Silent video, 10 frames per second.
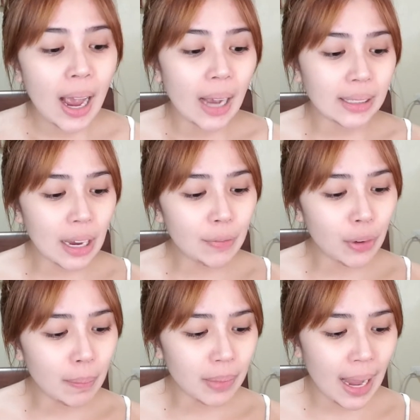Aside
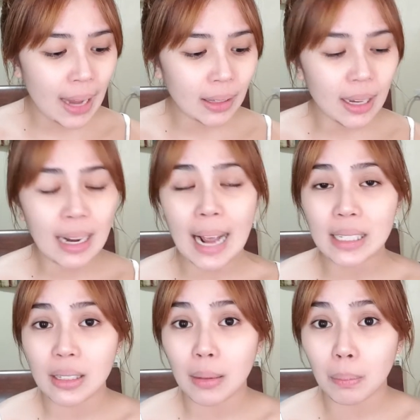from that, it
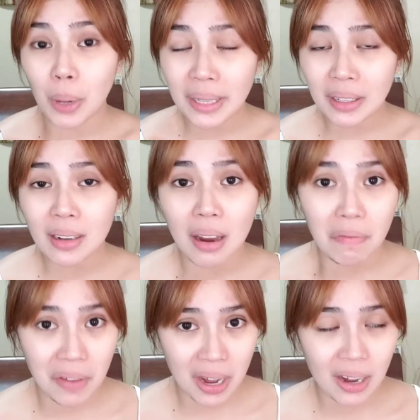has that brightening
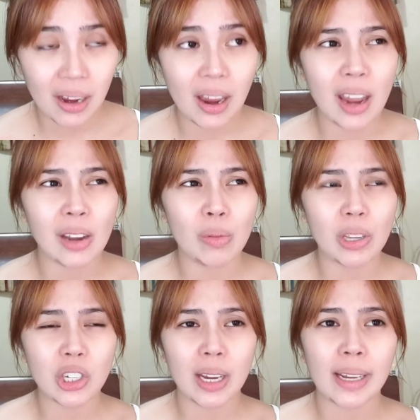effect, and
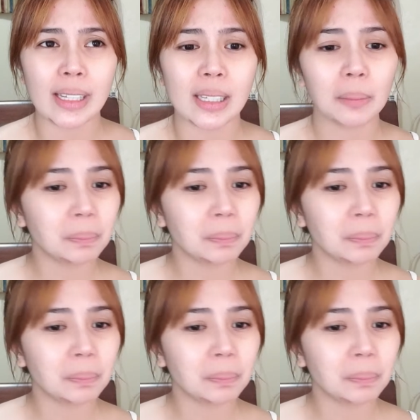which is,